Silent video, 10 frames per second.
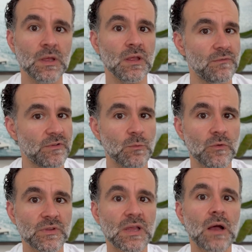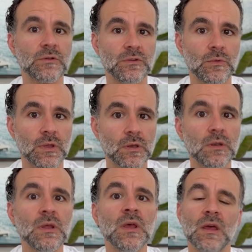If it's moving down, you're doing
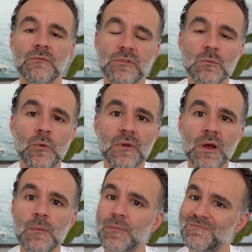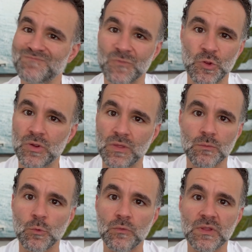good. If it's moving up, you're either
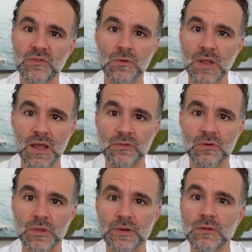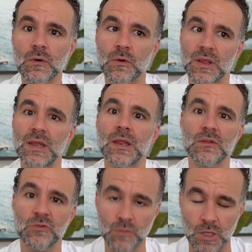moving too little or eating
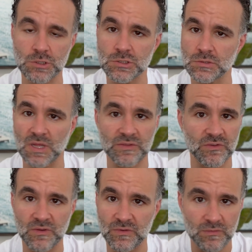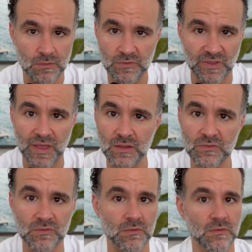too much. That's just science.